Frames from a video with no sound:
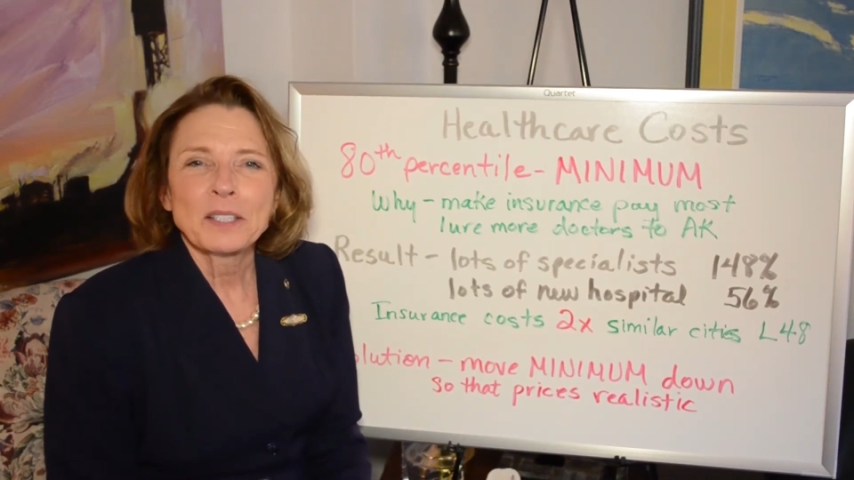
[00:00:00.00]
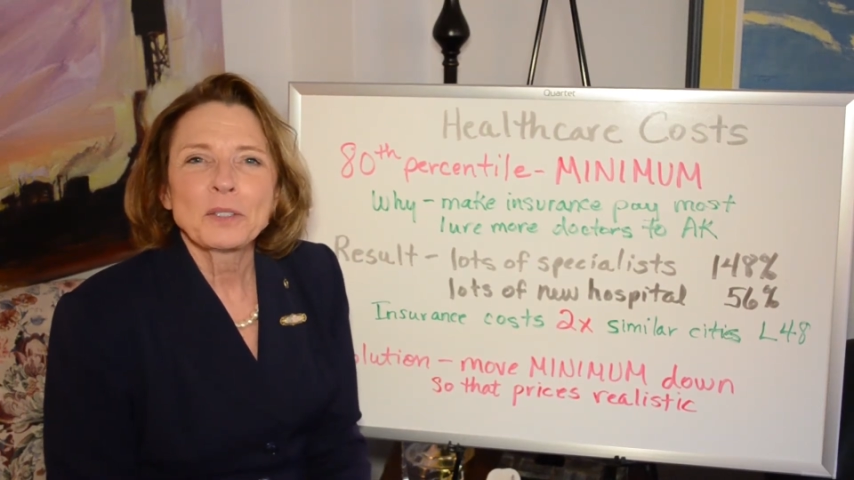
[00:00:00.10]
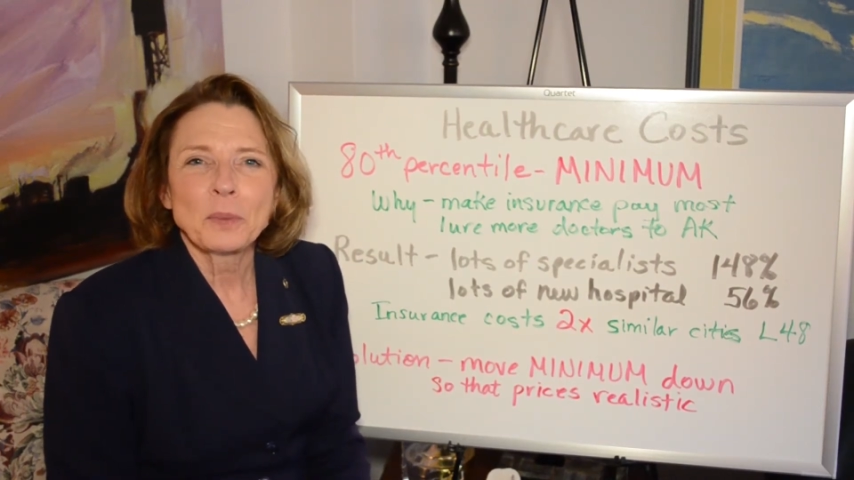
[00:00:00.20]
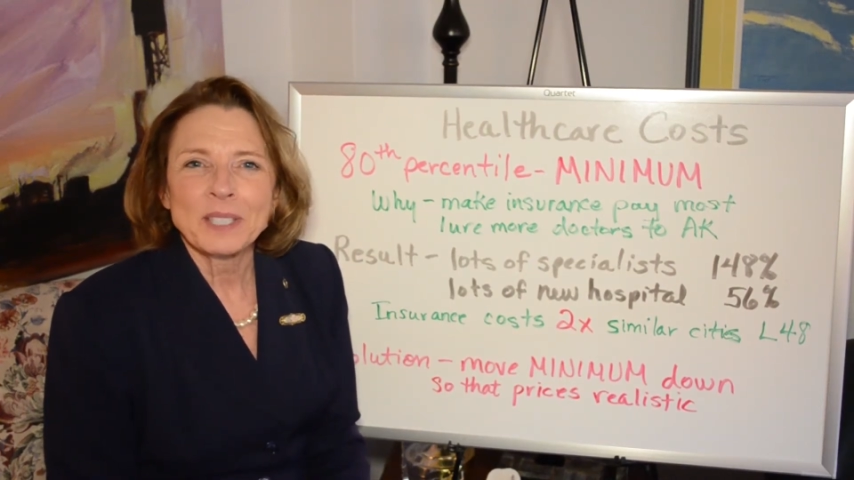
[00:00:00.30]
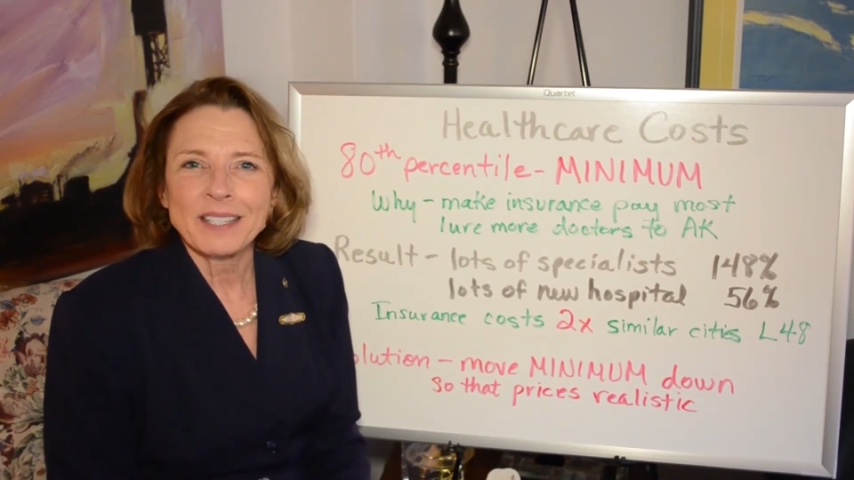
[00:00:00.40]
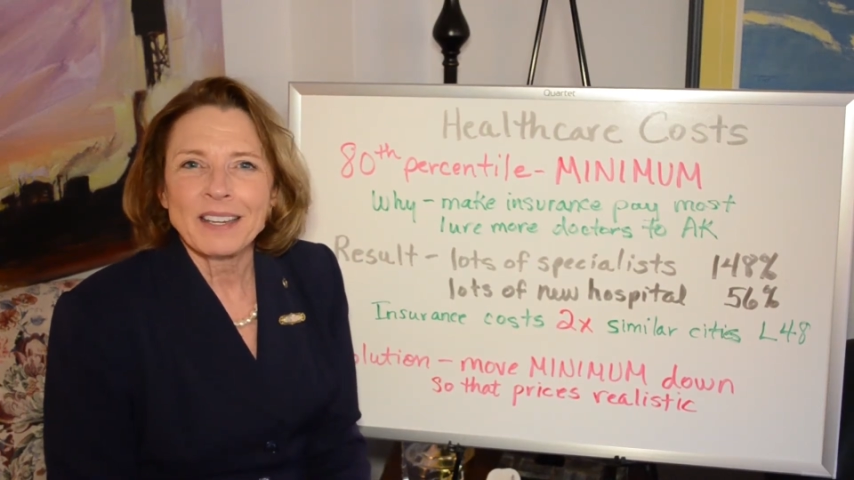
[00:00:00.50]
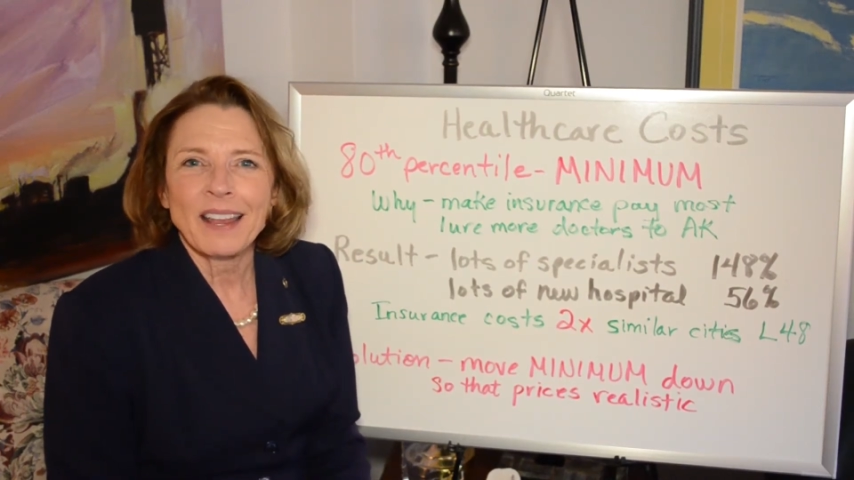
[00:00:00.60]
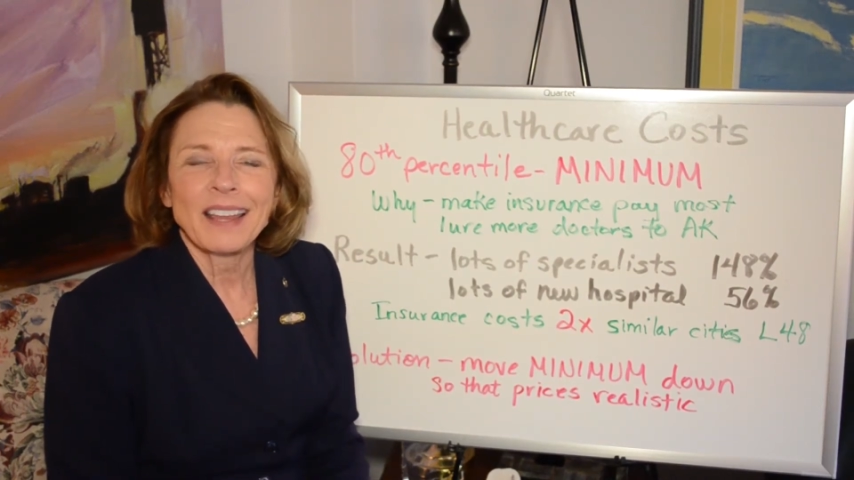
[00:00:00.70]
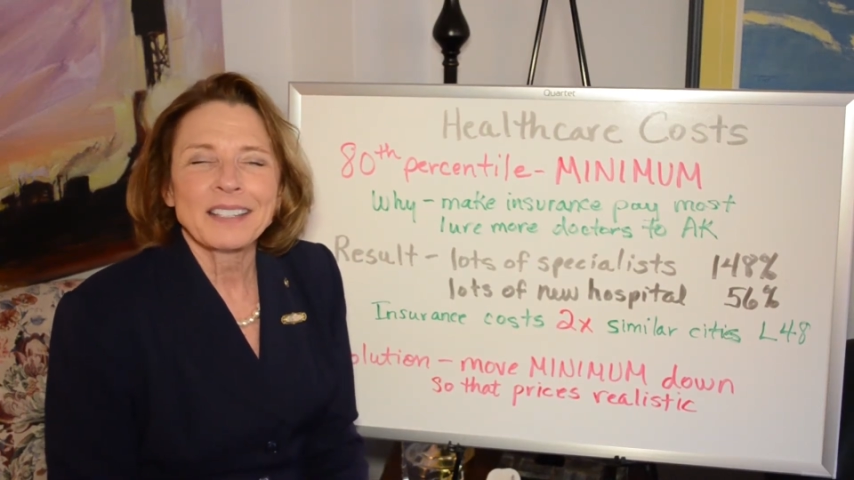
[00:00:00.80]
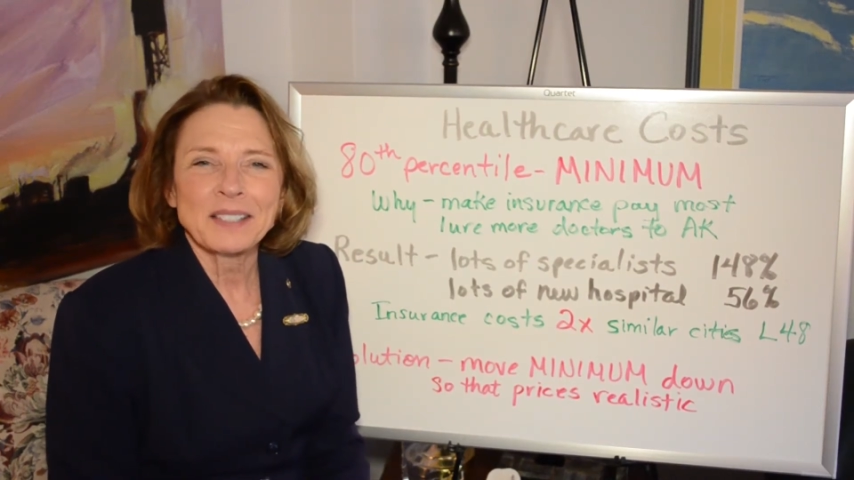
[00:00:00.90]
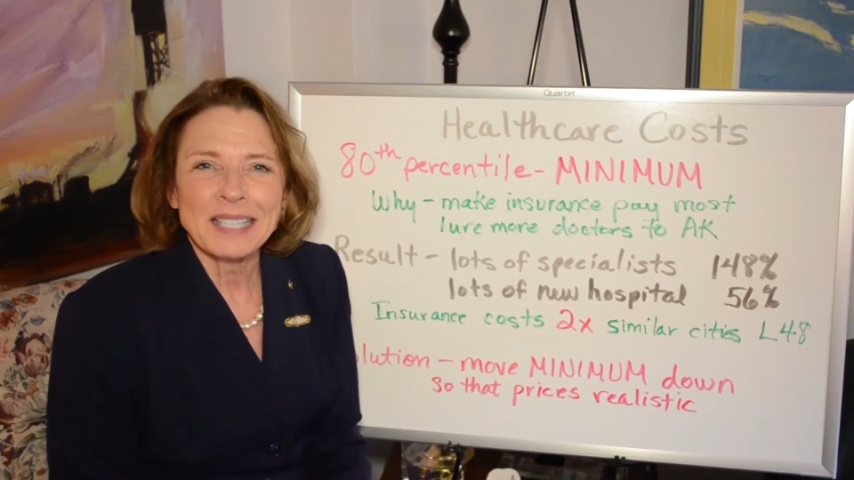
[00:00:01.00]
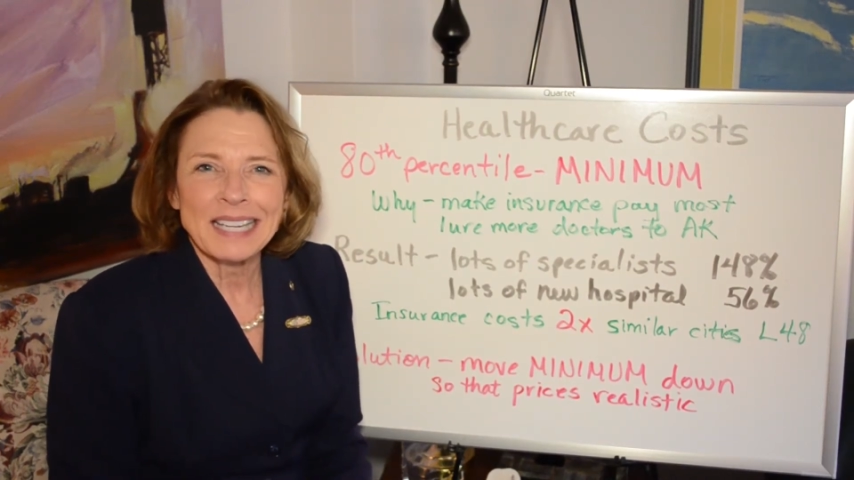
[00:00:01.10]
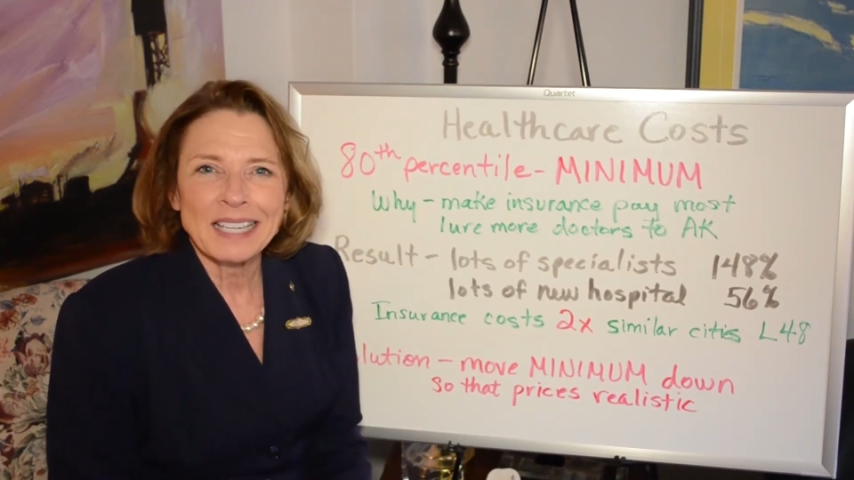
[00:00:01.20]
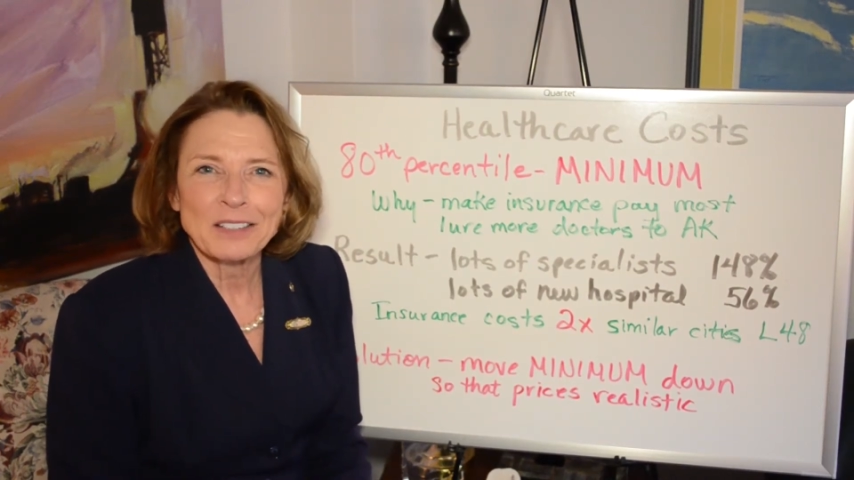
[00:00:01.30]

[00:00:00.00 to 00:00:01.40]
2018,